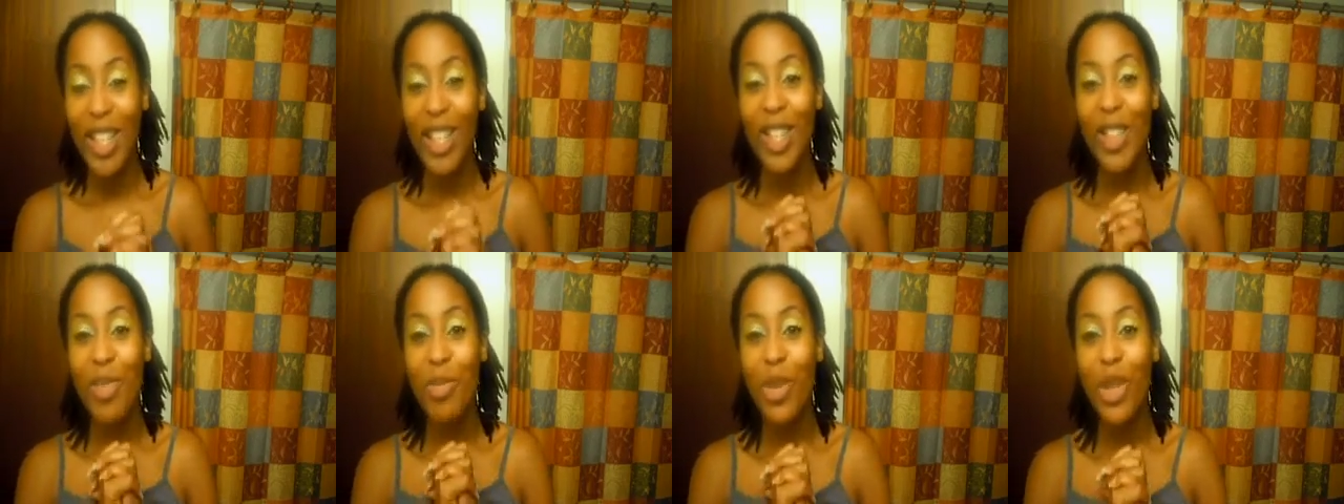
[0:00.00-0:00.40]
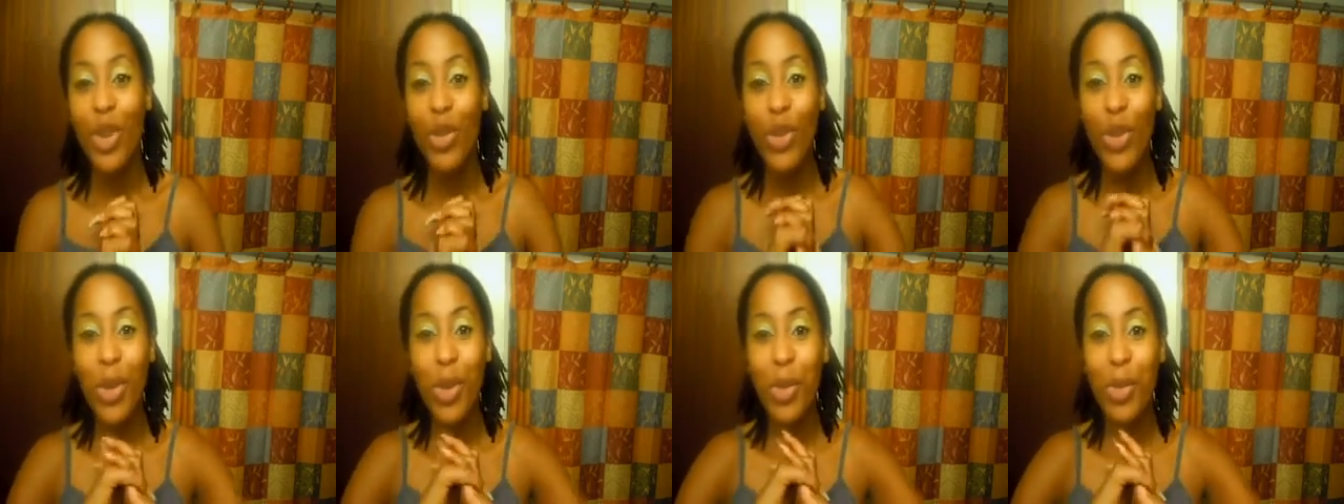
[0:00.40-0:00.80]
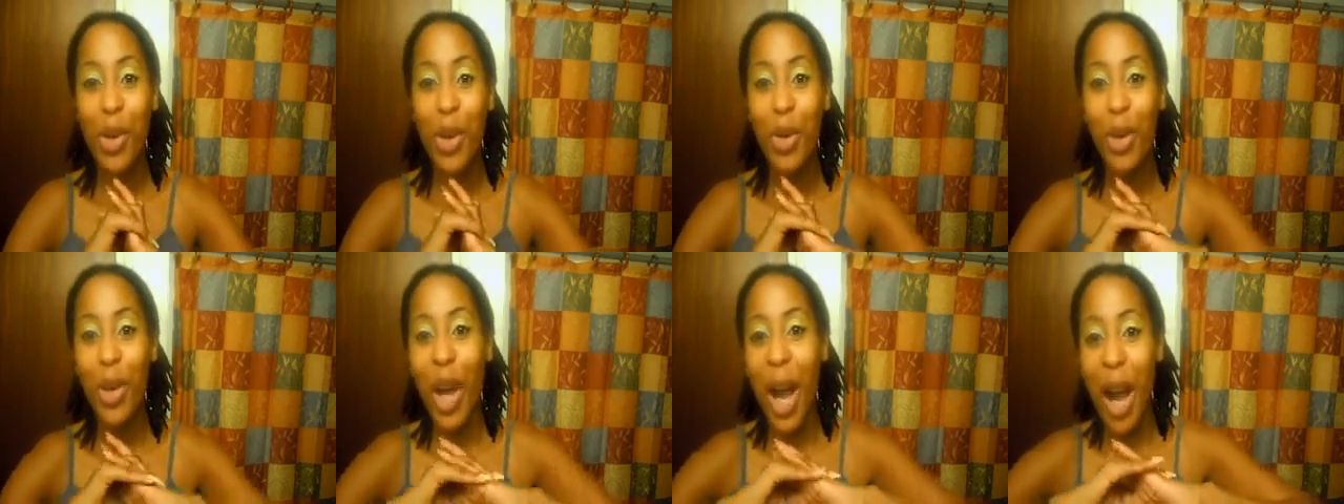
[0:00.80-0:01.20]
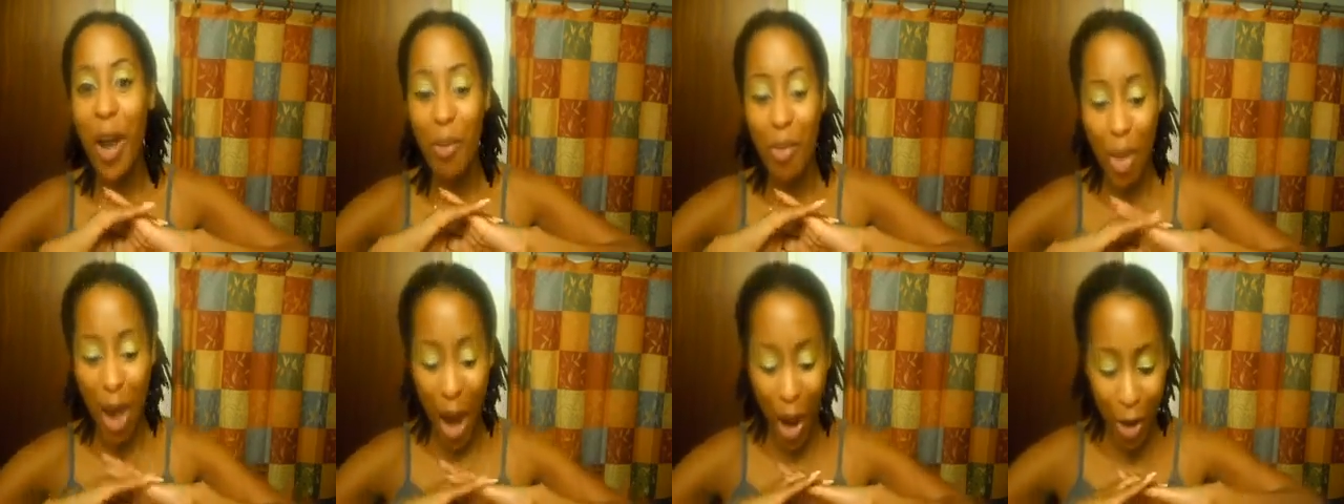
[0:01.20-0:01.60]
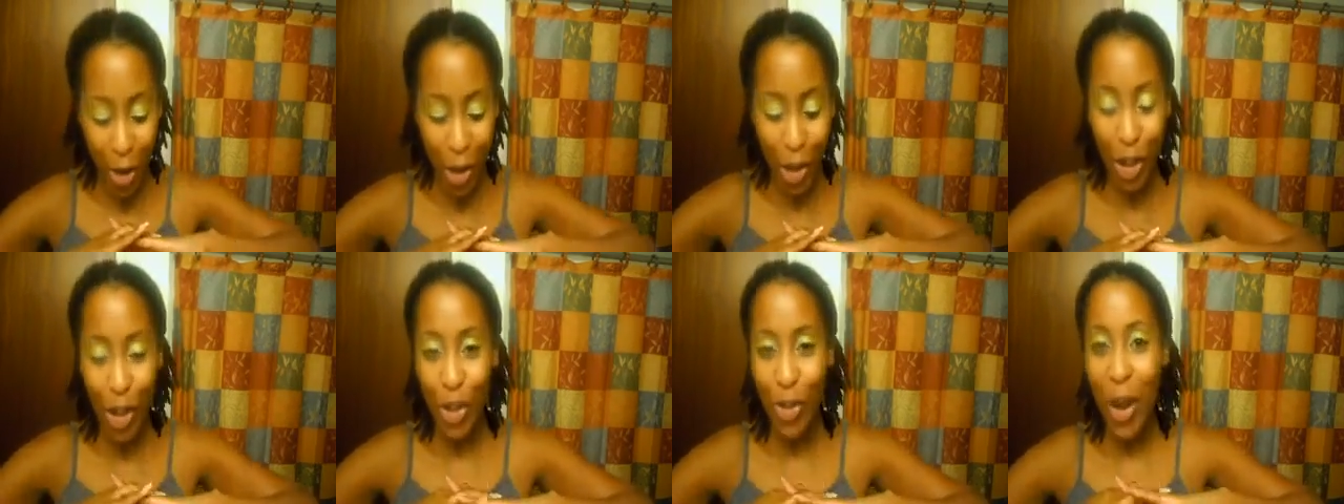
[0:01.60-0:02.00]
So Miss Fool Roller, I'm back
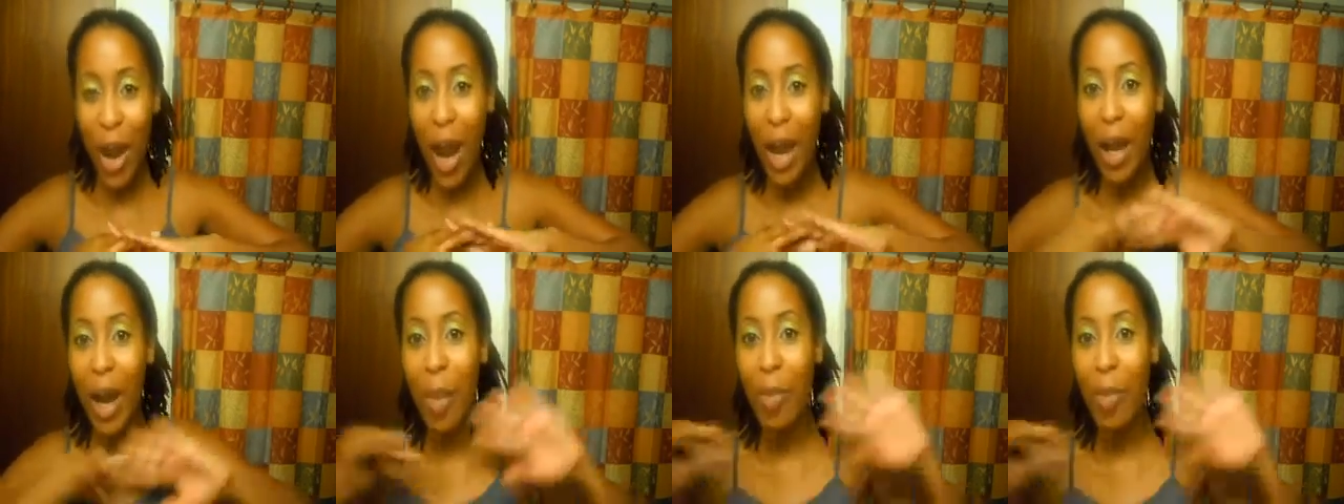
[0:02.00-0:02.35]
on track,